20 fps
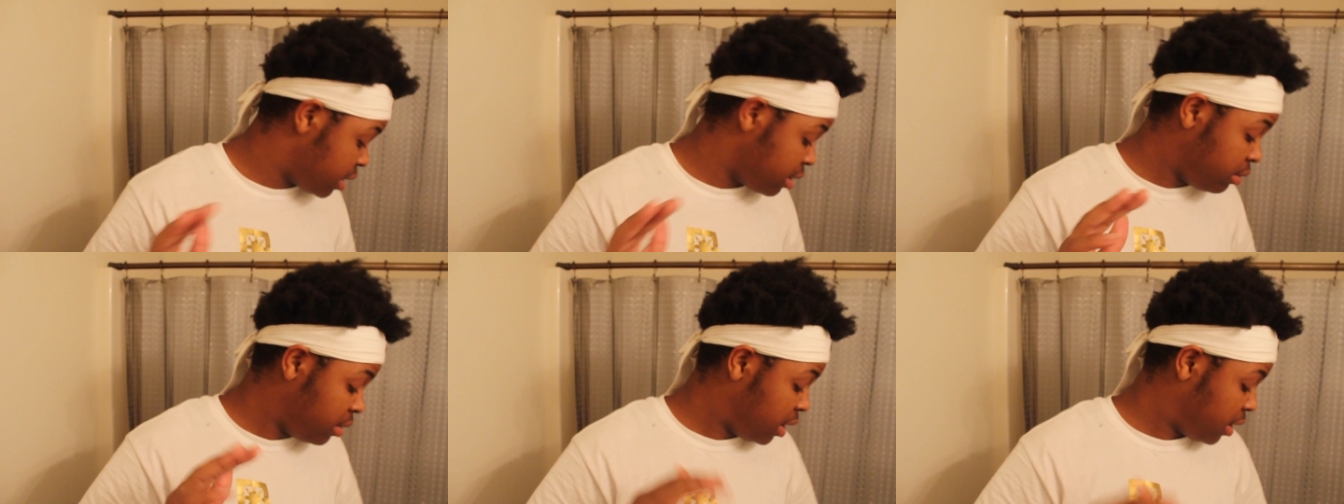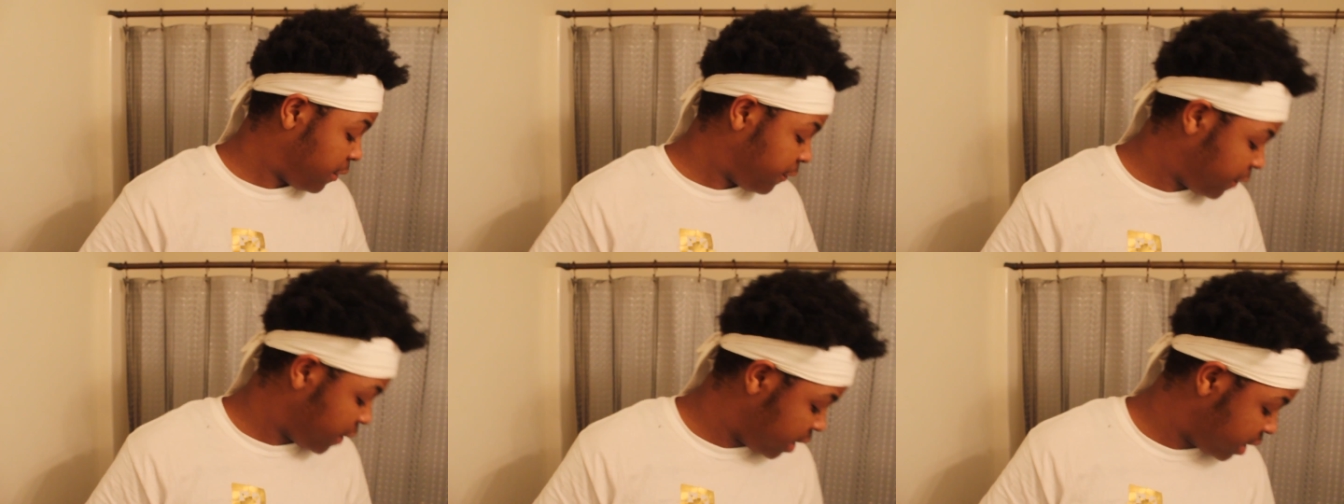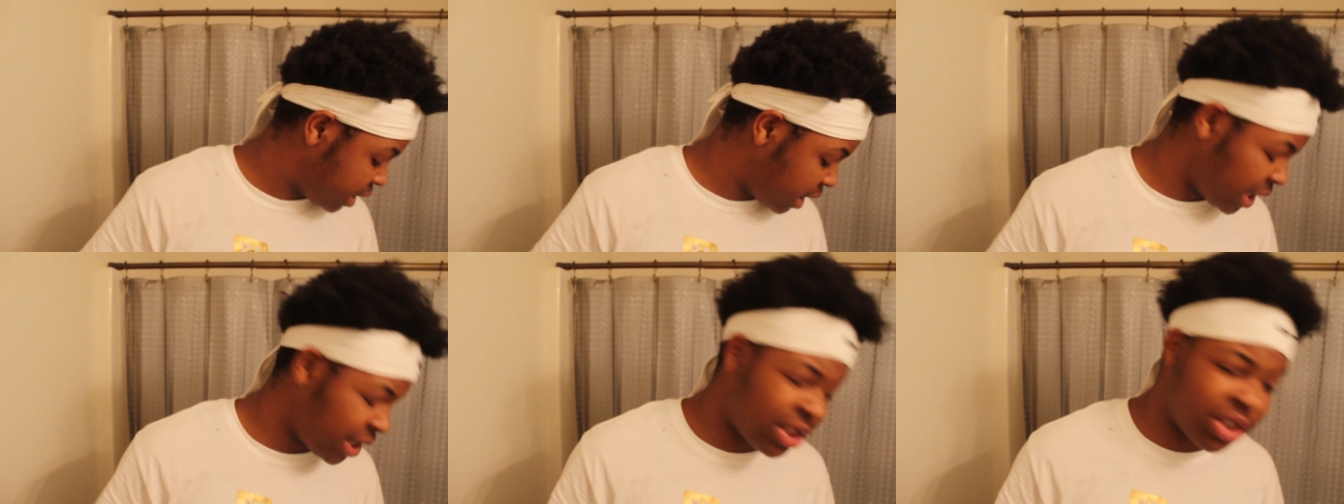so we gonna
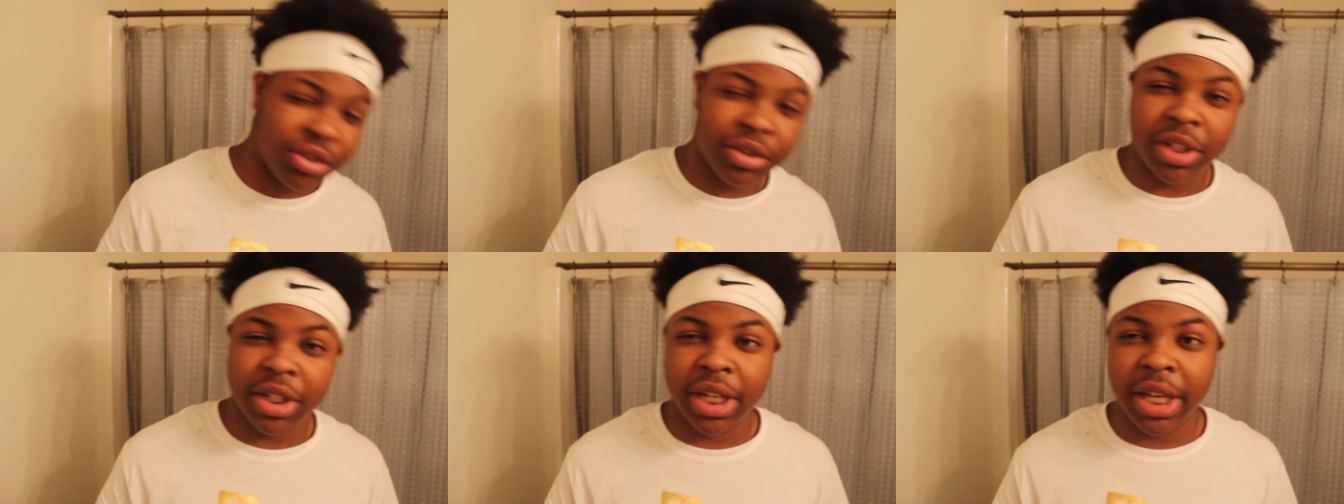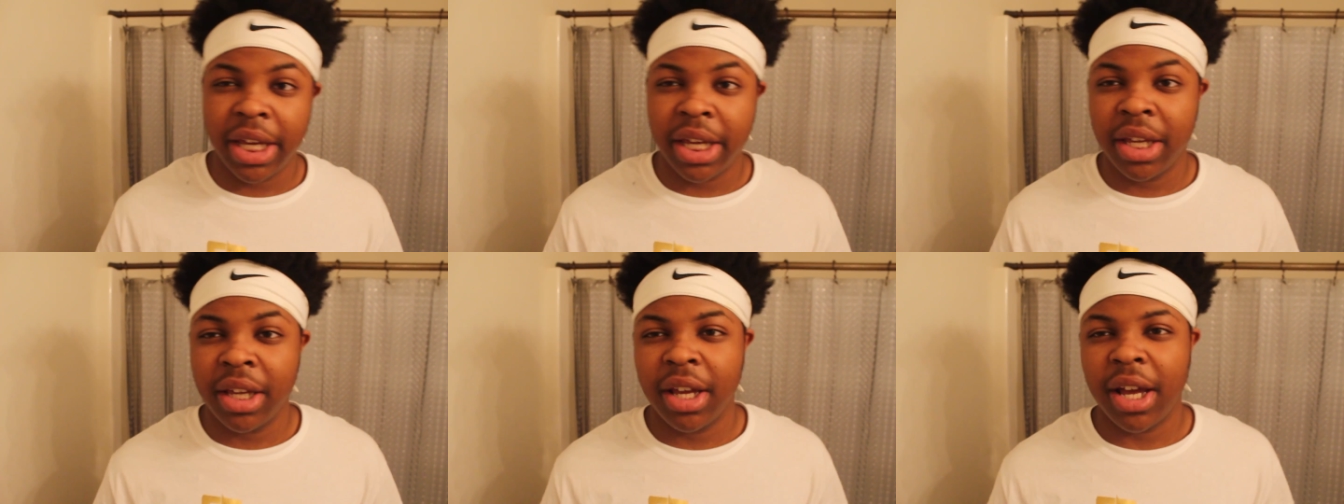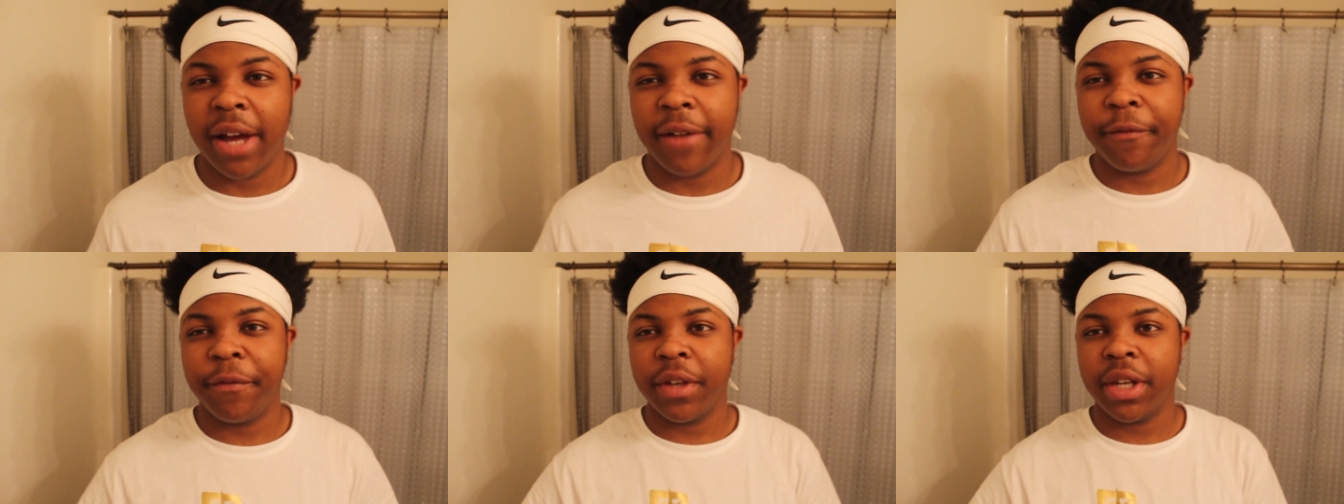finish that shoe today.
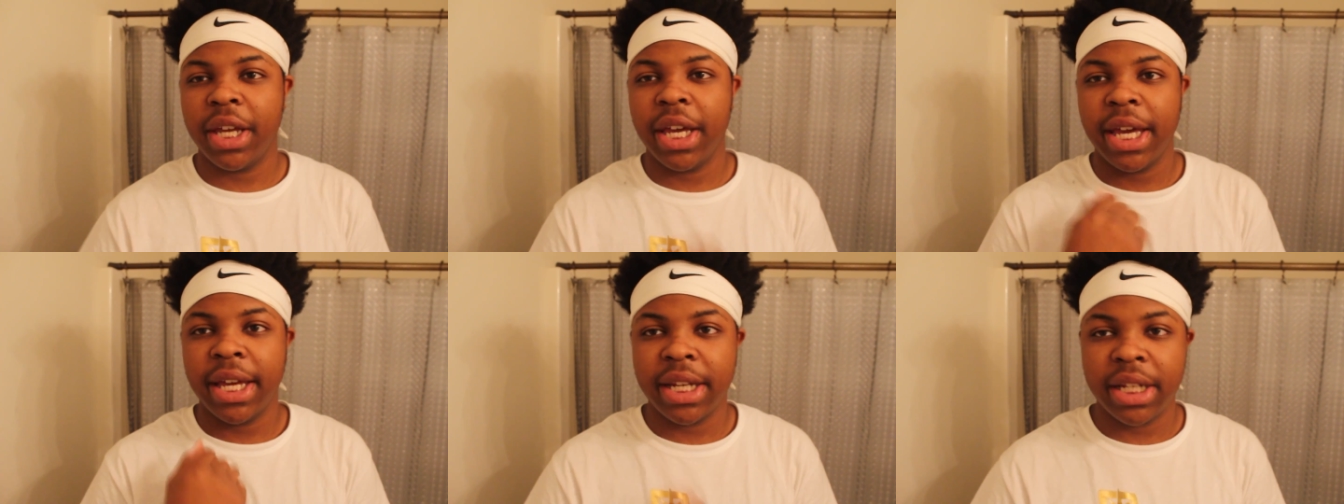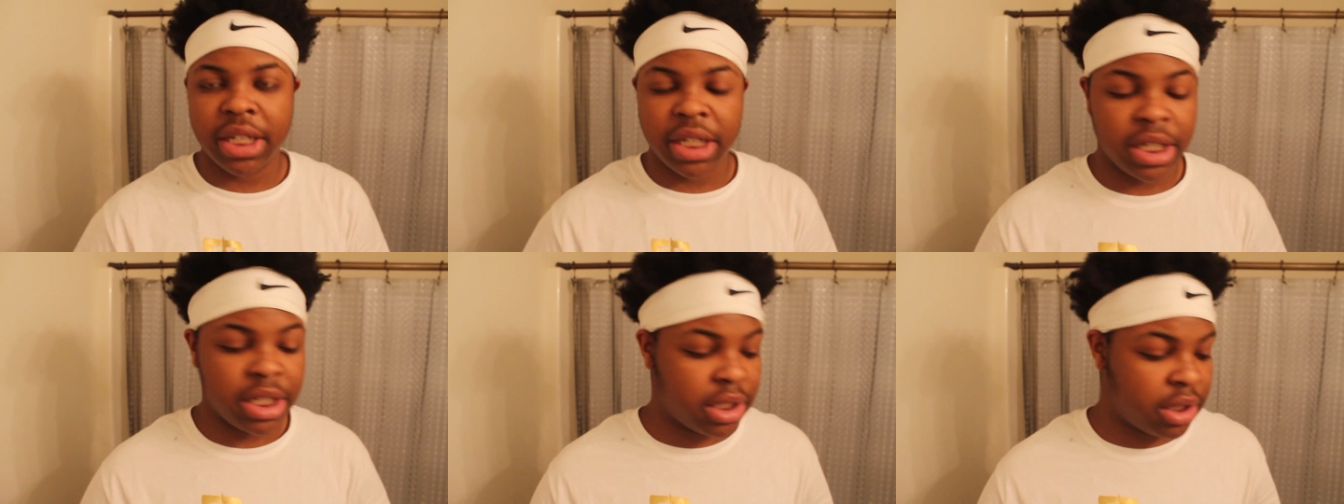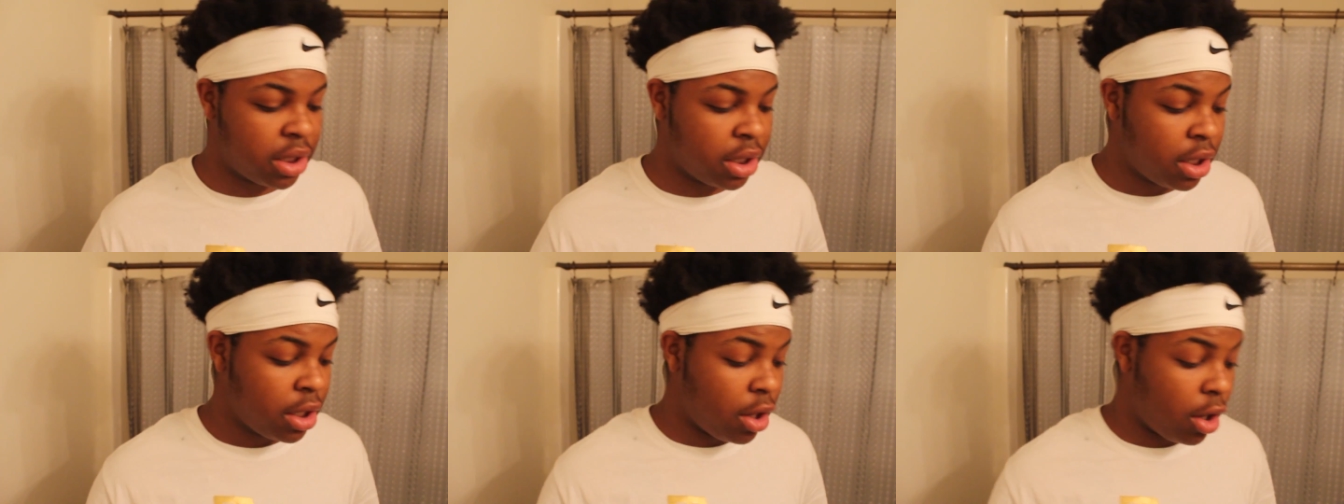I'm finna edit this